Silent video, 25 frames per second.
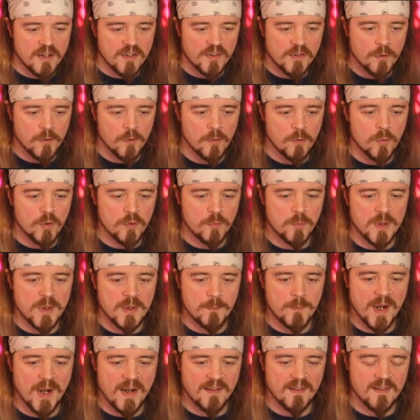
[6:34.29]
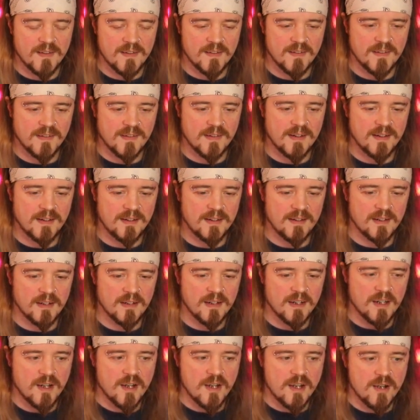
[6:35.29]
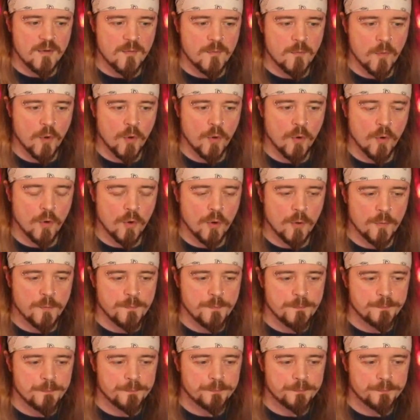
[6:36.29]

So it would be better to see more